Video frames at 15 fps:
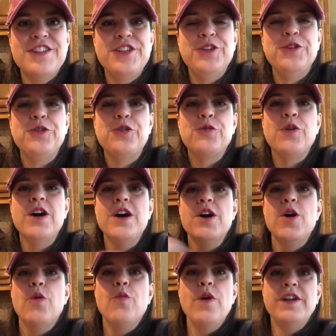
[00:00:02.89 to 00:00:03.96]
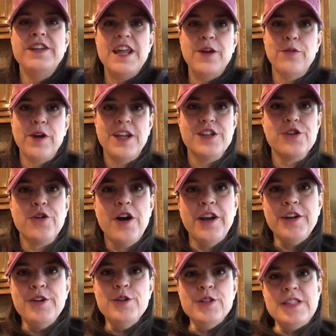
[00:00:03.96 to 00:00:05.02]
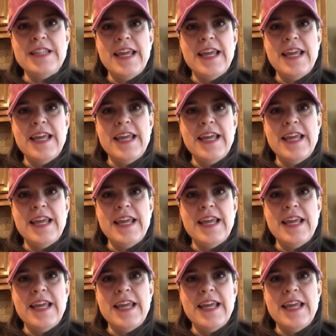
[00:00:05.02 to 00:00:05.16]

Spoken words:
to One Day Ranch Chronicles.